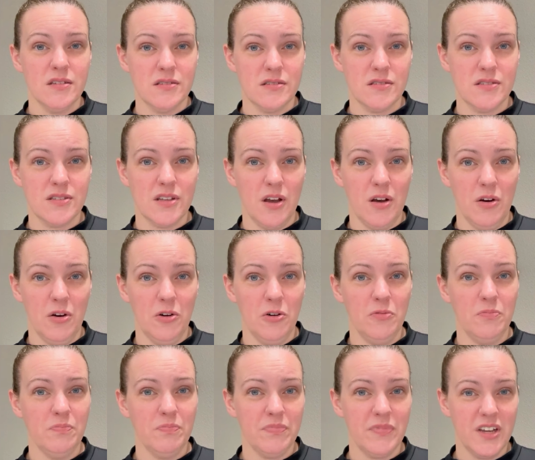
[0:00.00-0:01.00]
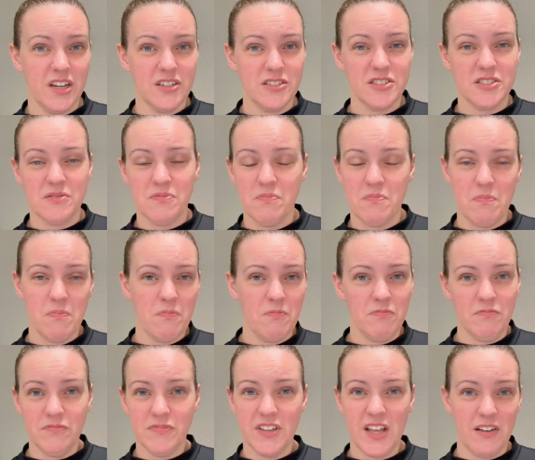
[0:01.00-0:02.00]
So there's
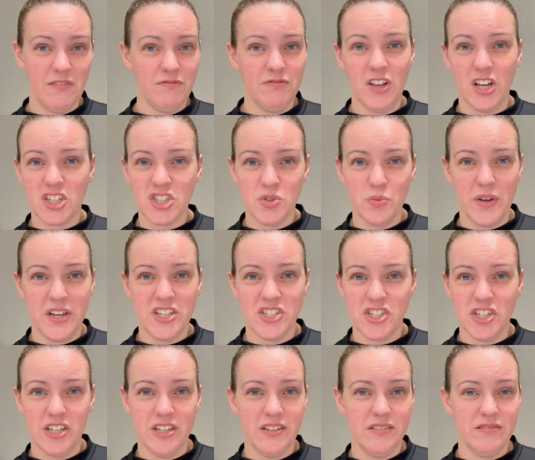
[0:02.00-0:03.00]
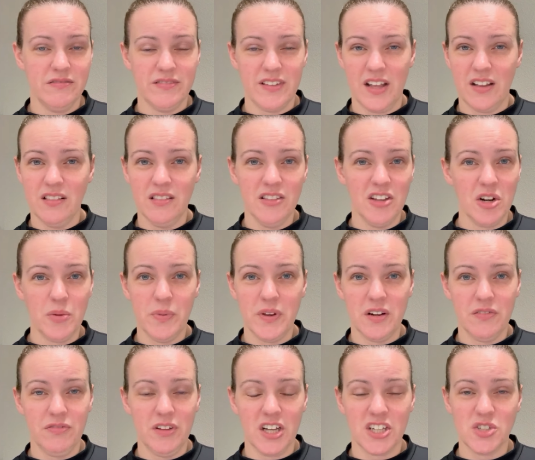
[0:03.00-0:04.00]
that fluctuation, that little bit
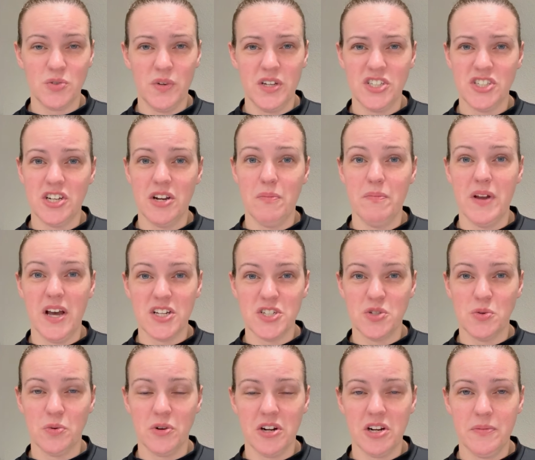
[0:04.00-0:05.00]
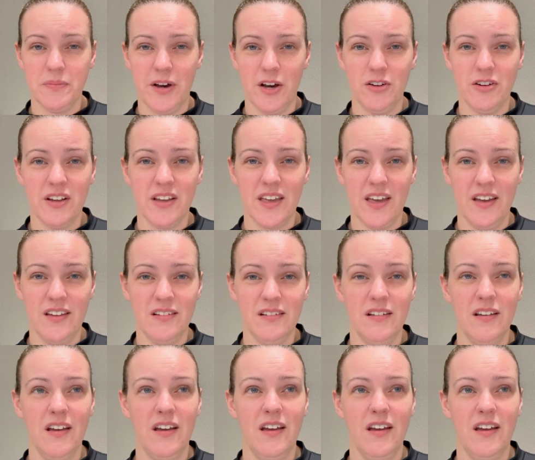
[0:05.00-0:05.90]
of fluctuation I'm not too worried about. Again,